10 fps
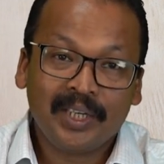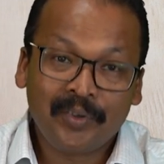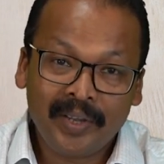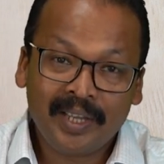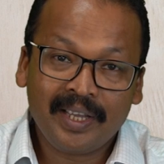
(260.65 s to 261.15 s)

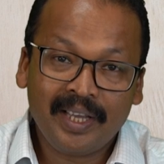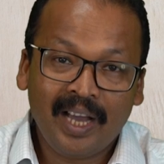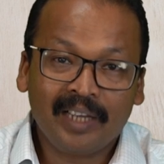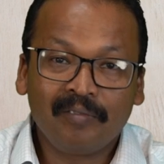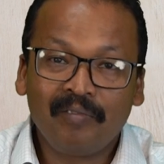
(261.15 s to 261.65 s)
tweak,
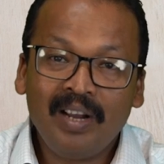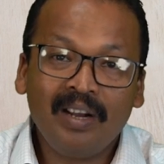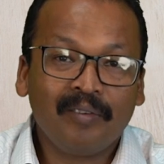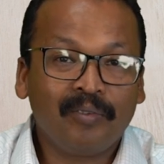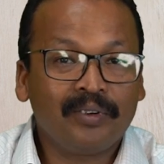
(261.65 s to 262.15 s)
and
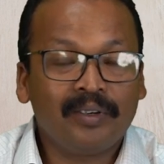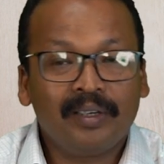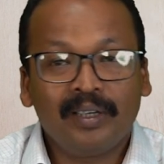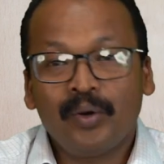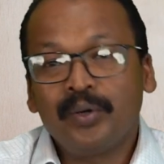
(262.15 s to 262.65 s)
build upon
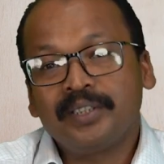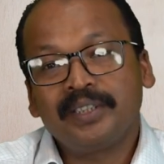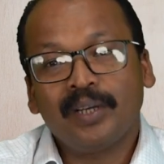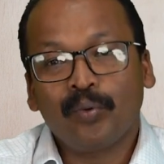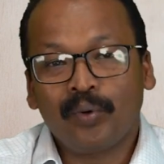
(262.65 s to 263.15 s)
the
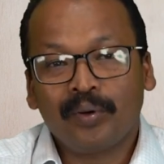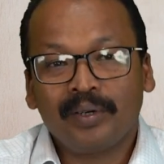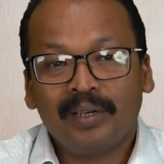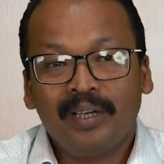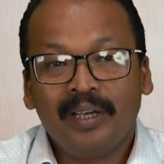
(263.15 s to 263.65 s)
original work,
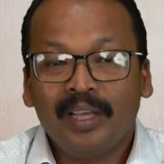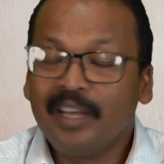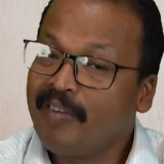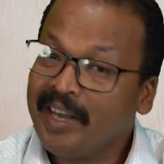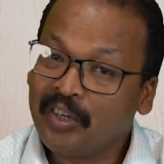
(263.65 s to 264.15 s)

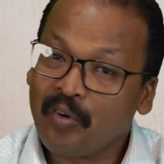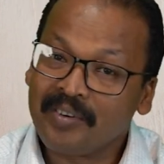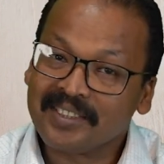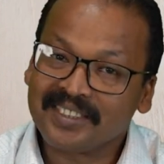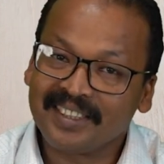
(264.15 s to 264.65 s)
even
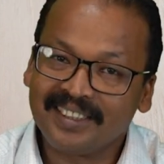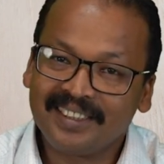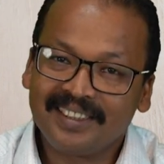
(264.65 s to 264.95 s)
commercially,